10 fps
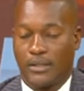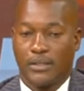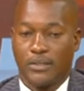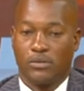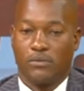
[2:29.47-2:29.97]

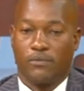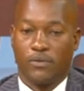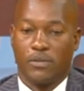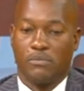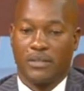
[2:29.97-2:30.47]
Mm -hmm. So
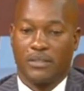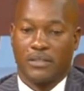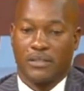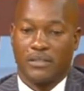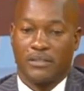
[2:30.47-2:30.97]
for him, I
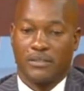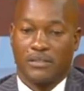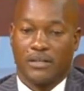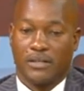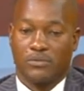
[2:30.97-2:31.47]
think he
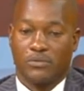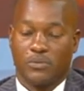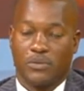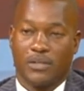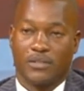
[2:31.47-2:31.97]
is a right to
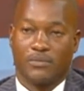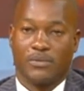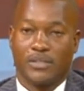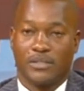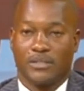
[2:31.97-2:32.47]
speak as
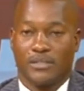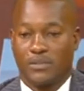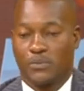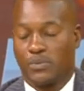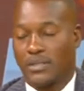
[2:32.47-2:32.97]
much as he
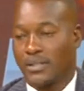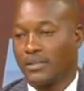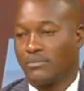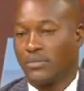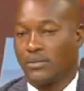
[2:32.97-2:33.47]
is
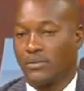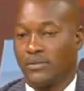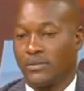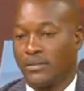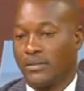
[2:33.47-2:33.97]
speaking
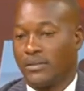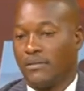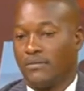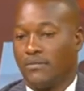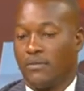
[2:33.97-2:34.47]
because mm
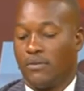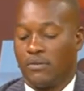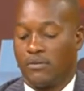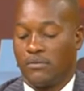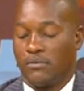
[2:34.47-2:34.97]
-hmm.
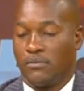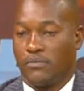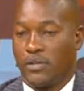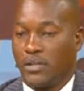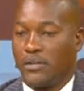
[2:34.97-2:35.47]
for
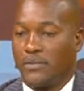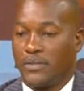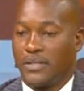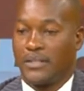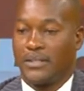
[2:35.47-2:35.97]
for
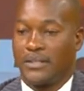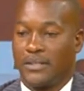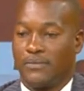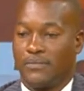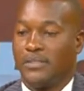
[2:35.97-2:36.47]
delivery, I
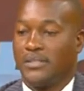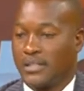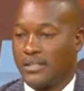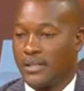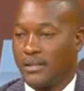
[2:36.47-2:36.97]
think he feels he
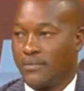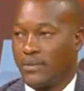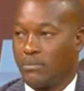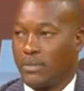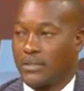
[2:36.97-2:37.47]
has
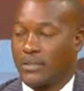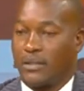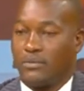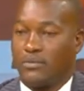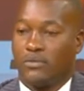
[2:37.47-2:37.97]
delivered. But
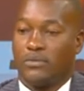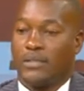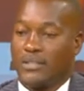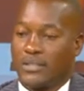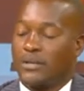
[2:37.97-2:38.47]
uh, you know,
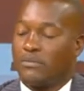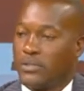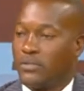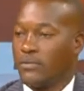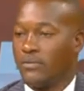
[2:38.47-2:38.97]
there's that
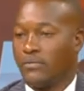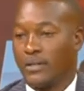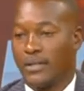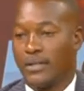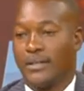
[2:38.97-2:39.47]
bit of
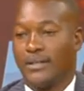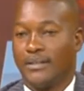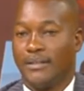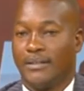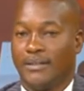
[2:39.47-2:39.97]
uh,
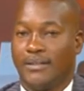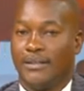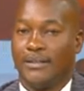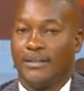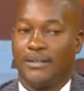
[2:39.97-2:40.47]
the,
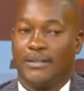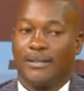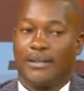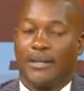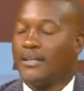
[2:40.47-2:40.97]
the the
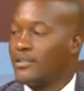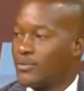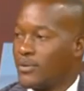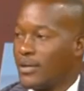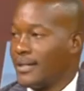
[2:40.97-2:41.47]
end
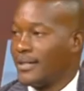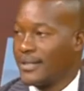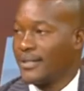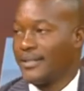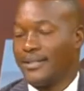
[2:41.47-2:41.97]
to
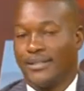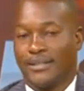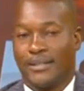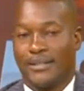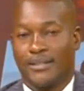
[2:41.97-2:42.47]
end. Mm -hmm.
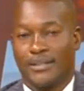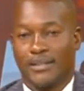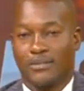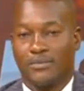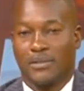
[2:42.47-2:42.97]
I think
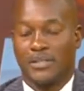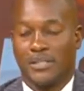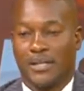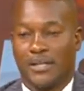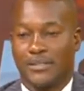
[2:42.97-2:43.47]
that's where the
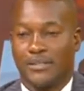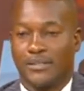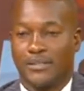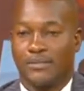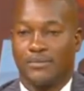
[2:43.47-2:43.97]
challenge
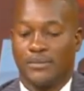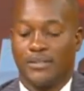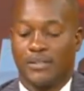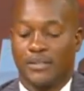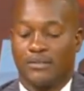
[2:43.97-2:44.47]
is. Mm-hmm.
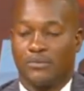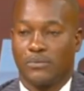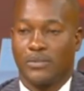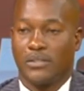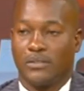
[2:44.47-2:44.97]
In that
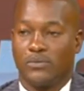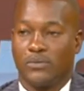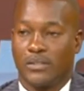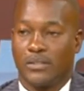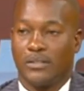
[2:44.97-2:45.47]
we need to
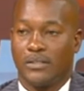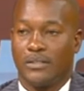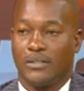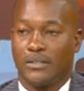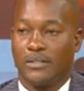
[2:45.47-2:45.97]
see
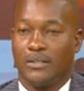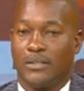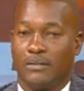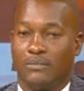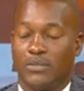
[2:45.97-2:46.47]

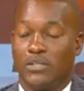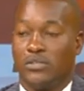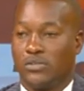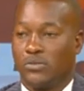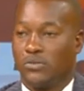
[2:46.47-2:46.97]
the
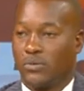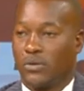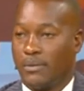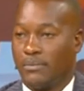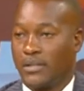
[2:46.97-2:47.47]
ministry also
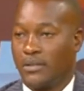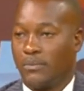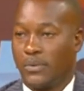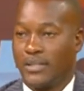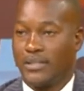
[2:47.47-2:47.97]
coming in
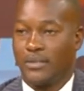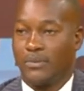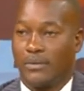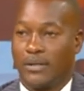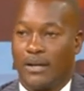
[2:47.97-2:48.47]
place
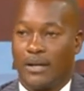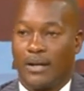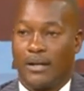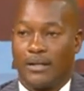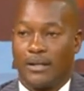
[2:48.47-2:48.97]
in
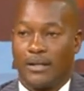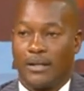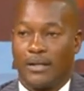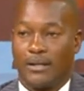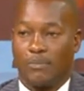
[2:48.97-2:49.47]
and
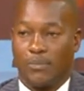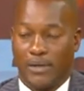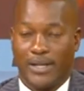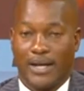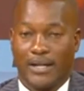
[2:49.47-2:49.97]
uh,
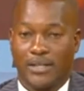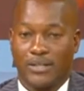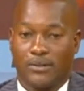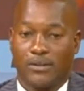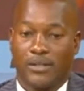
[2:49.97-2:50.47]
playing a
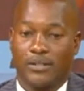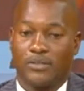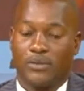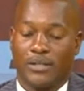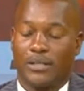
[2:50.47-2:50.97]
key role
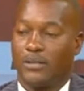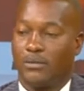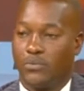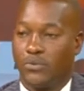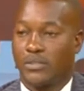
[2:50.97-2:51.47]
ensuring that the
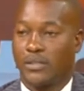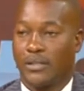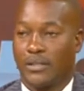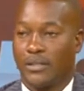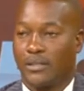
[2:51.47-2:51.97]
books,
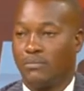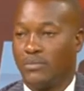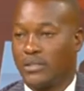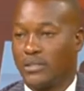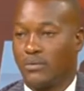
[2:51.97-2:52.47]
I think the
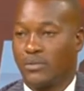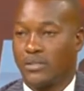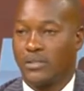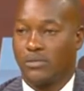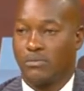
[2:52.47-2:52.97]
minister was
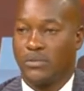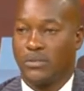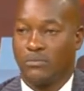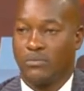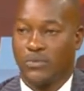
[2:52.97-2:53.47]

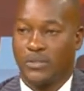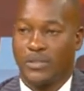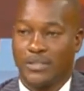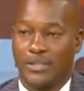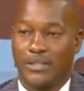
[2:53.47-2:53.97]
distributing books
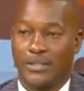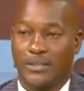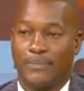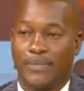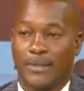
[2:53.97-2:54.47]
yesterday.
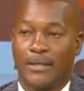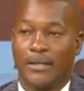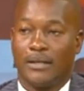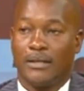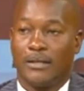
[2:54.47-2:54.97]
Mm
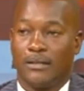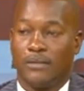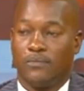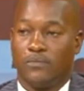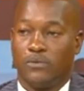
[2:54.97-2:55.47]
-hmm. uh,
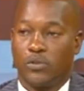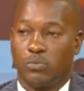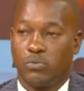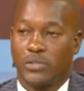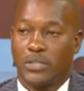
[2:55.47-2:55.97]
if those
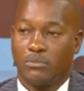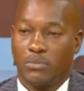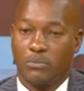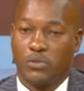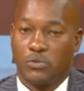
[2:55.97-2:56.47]
books can
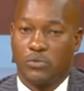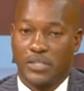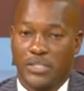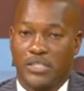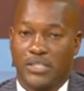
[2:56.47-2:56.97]
be able to
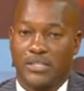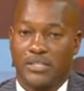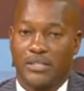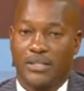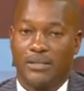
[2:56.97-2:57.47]
reach
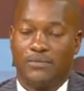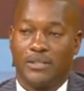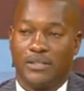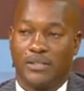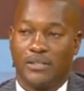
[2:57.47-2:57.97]

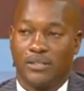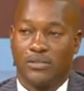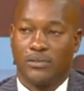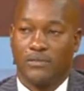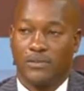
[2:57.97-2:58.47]
every
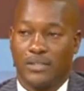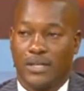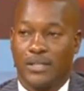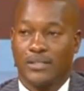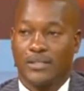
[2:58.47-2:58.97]
destination of this
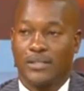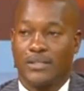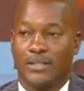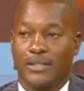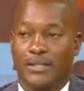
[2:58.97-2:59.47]
country,
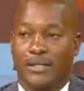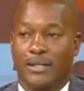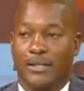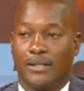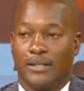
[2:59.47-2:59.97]

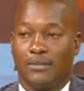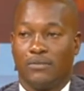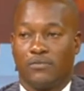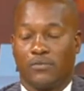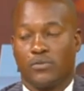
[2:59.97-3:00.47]
and then
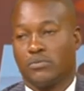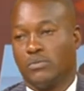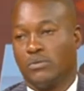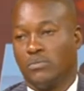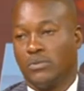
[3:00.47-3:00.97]
of course
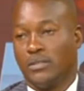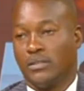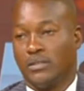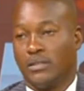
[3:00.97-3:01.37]
maybe